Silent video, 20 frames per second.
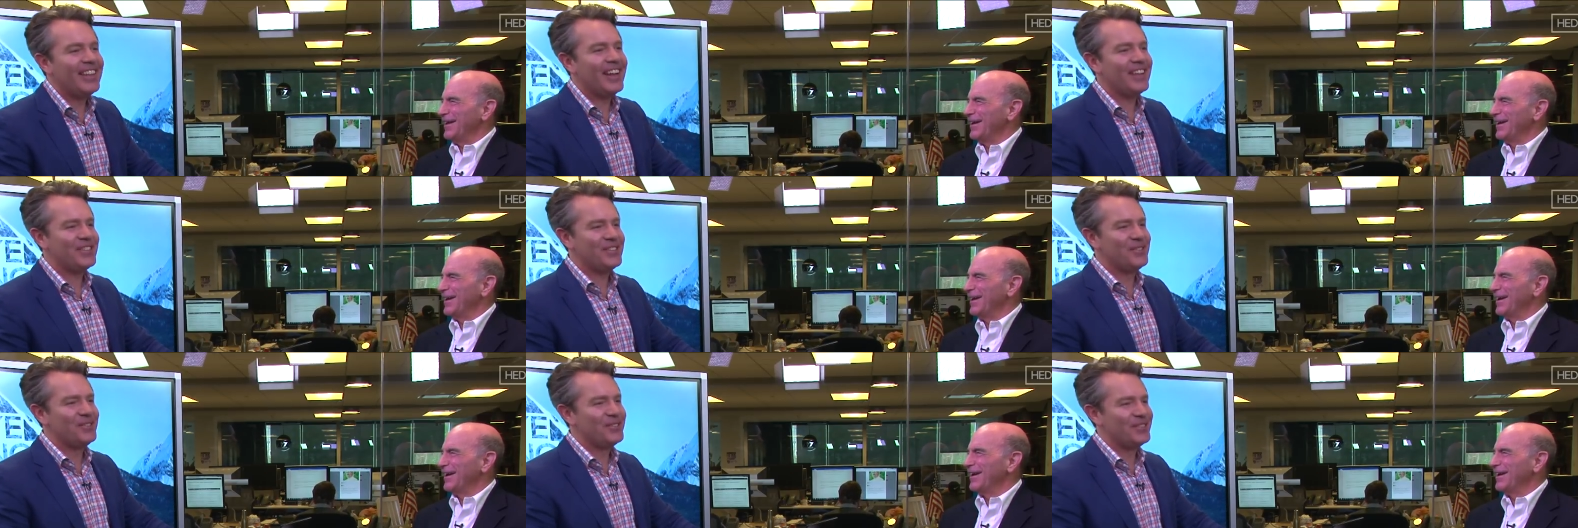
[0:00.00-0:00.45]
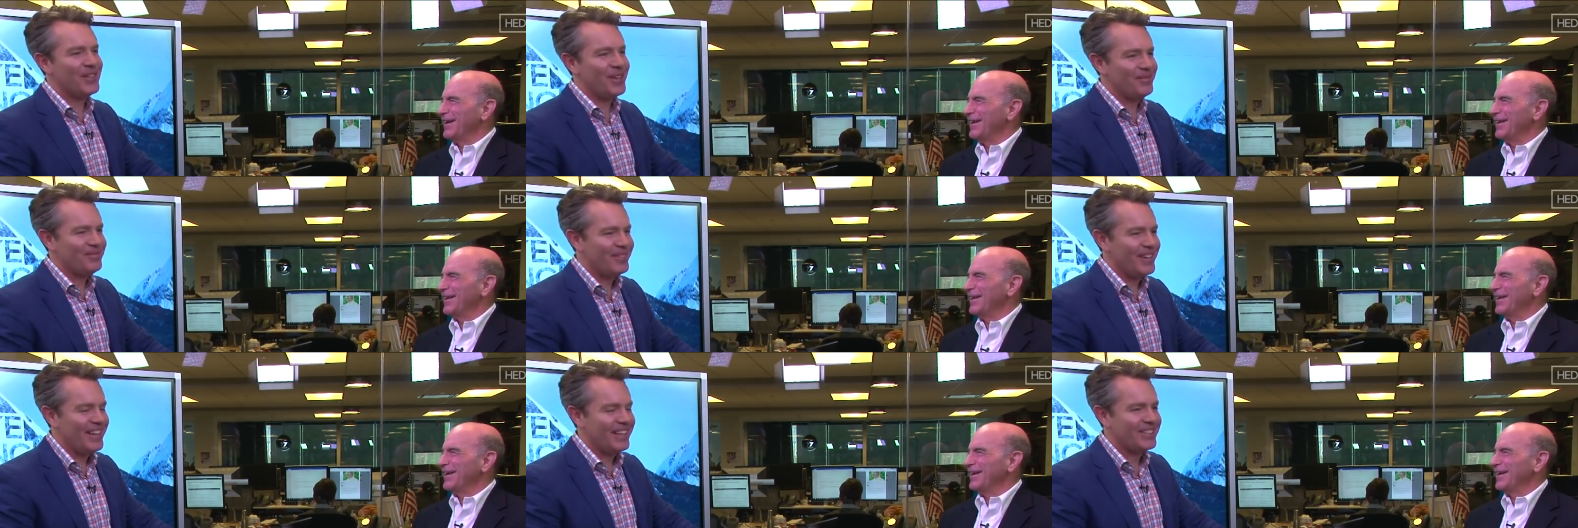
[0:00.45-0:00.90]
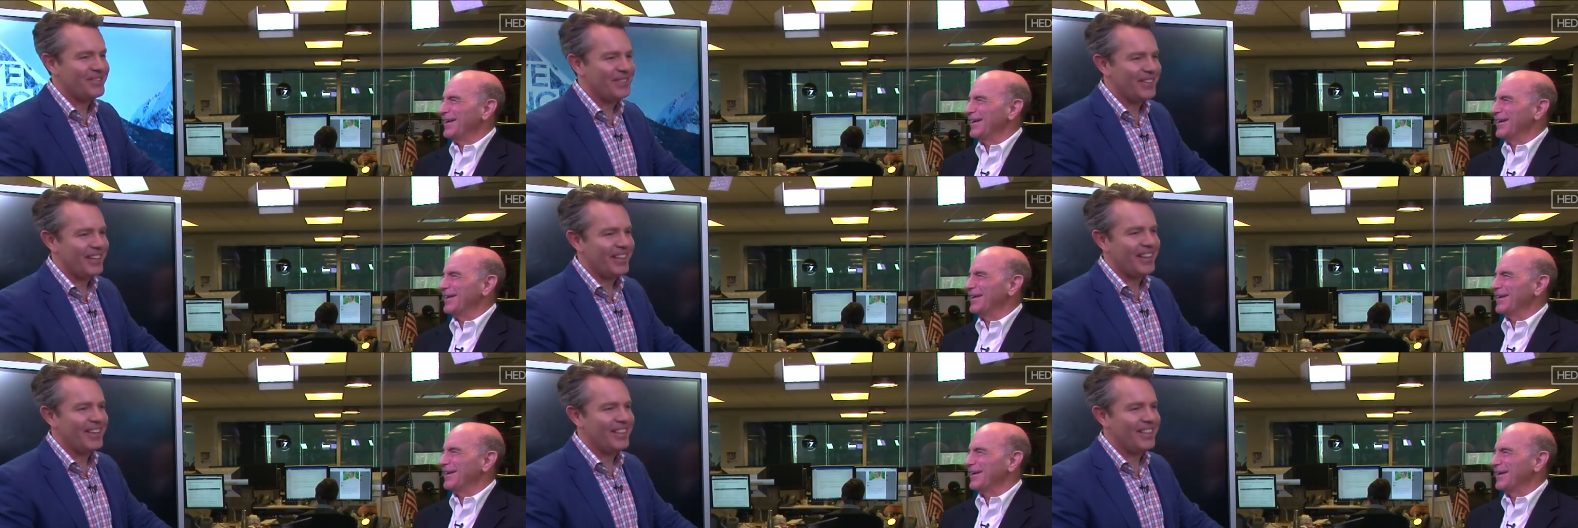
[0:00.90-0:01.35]
Speaker 1: that's who's up next. But
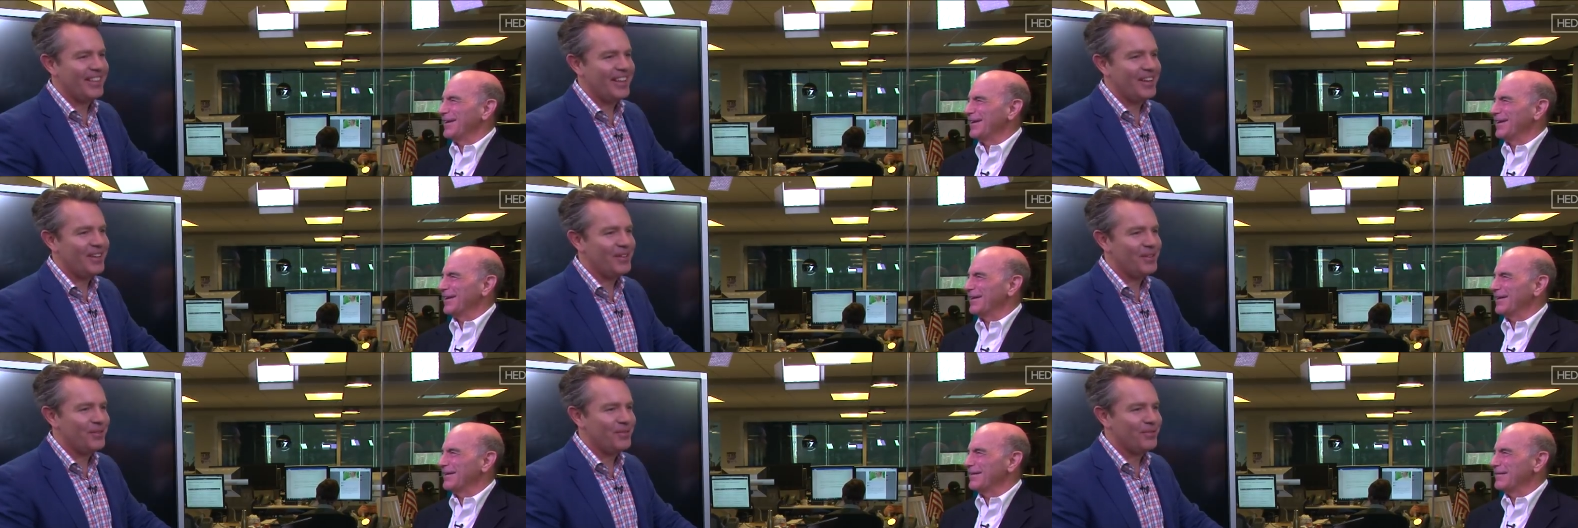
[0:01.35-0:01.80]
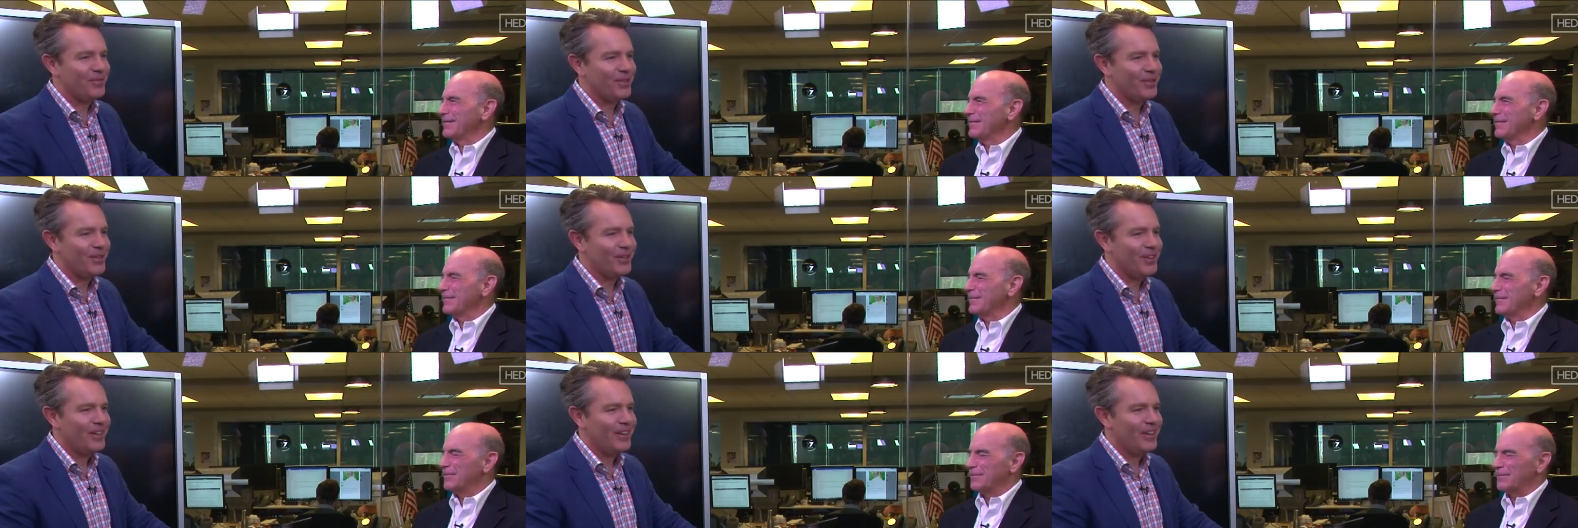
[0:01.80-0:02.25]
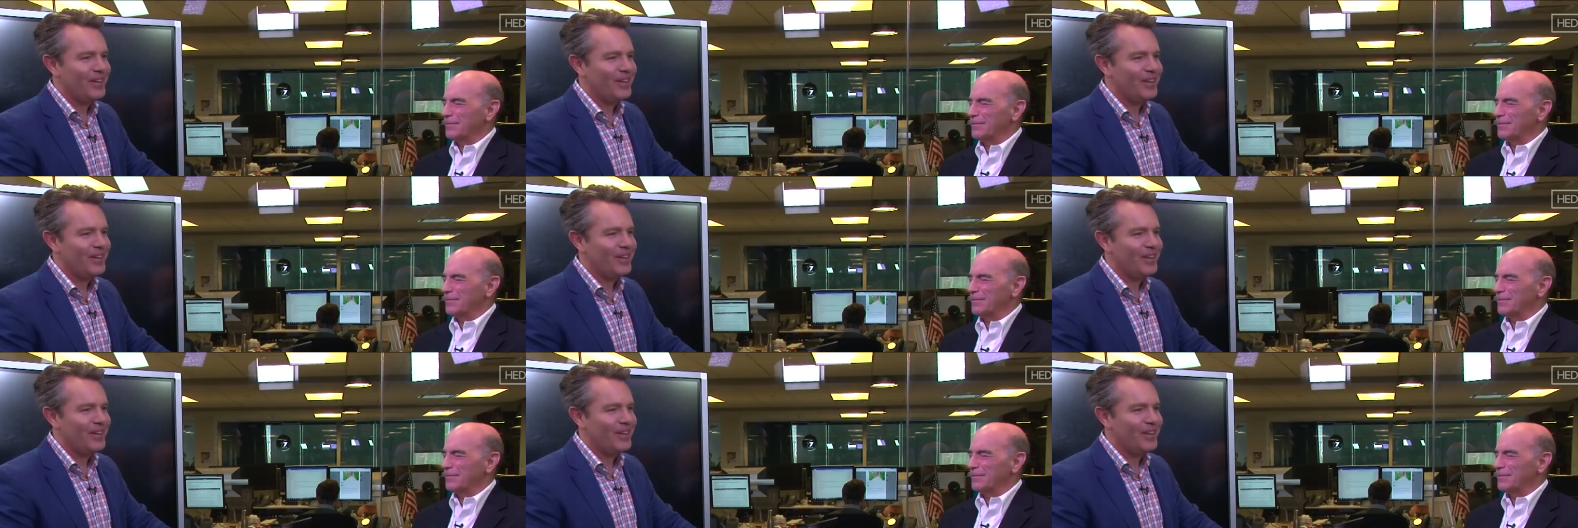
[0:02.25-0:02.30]
again, thank you for